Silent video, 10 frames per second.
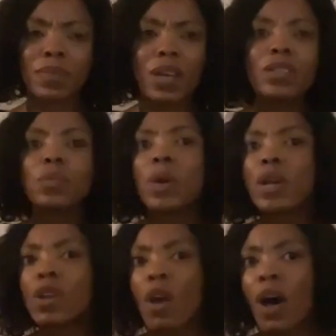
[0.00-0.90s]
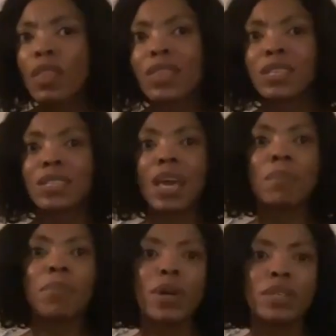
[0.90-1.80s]
Because we're not the
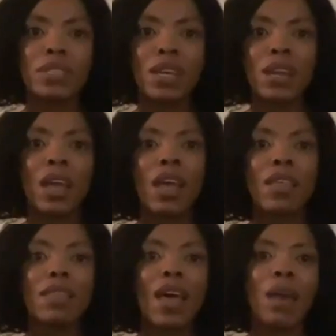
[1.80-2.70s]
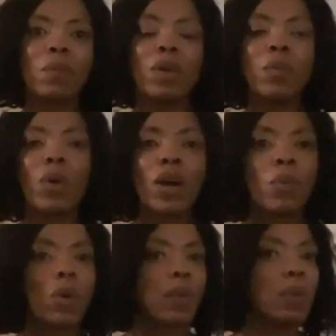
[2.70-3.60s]
same person that we
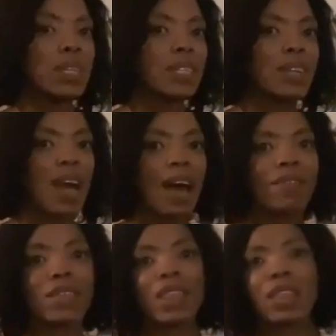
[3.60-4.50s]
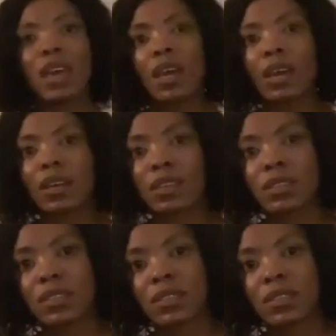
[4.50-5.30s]
were when we didn't have the thing.